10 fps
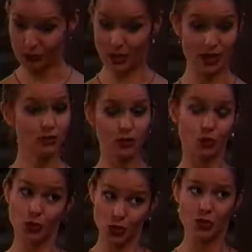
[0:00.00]
Well,
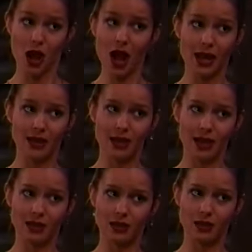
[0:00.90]
you were tried
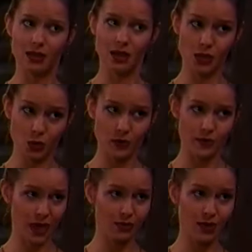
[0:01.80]
and and you were
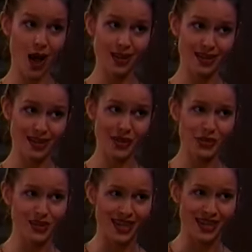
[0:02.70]
found not
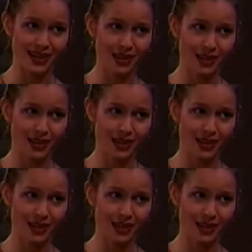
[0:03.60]
guilty.